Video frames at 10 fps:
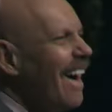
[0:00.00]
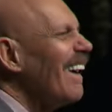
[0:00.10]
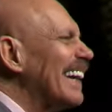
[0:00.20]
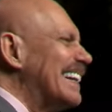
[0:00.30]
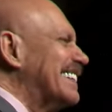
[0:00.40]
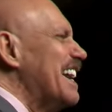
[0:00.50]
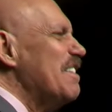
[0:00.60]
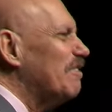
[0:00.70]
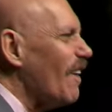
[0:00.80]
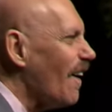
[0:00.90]
all their
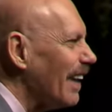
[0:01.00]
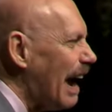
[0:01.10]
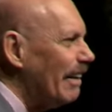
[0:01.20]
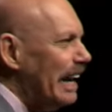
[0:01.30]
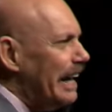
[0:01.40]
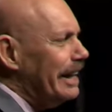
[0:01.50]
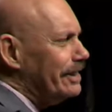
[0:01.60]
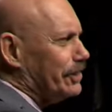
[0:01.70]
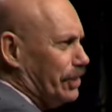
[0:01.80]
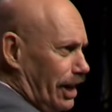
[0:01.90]
teeth fall out
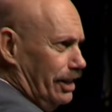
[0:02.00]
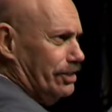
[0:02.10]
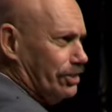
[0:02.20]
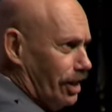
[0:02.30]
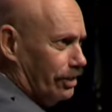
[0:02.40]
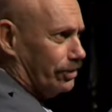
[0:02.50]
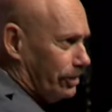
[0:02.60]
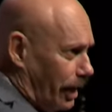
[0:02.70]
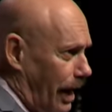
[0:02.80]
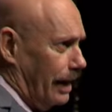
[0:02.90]
in Jesus'
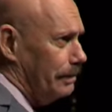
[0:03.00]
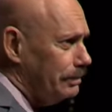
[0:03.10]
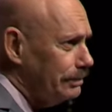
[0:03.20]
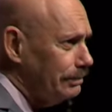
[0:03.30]
name.